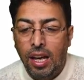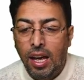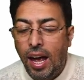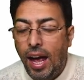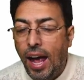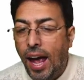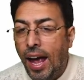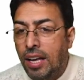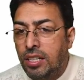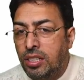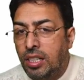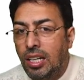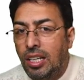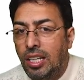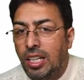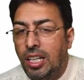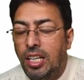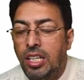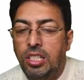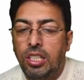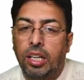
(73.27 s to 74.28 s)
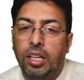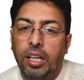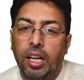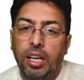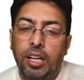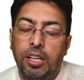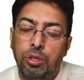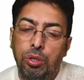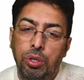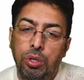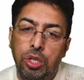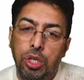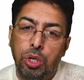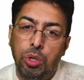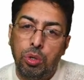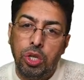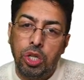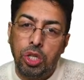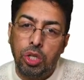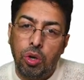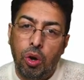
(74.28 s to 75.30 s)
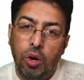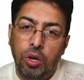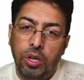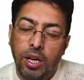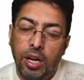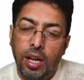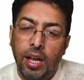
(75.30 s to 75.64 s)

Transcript: SLE is a connective tissue disorder,